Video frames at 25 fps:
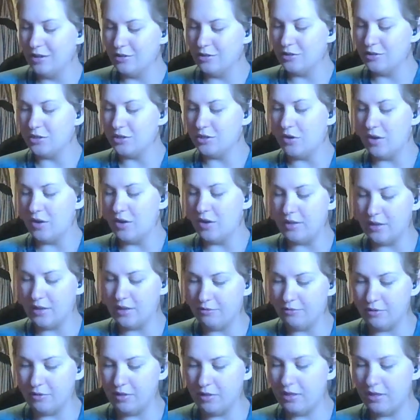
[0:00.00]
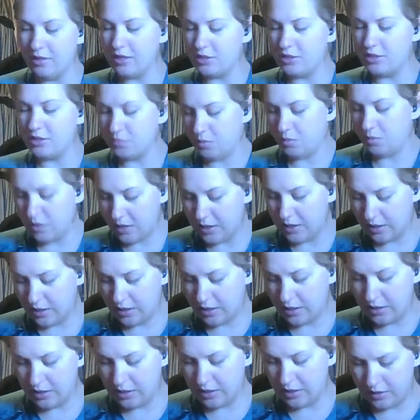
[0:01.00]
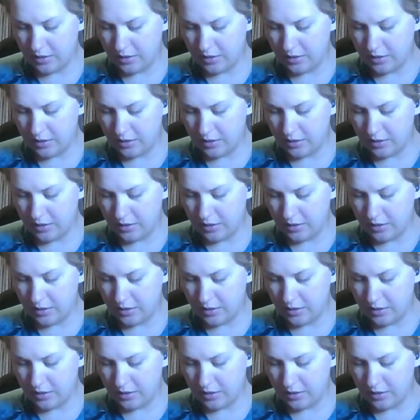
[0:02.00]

So, and then for this one,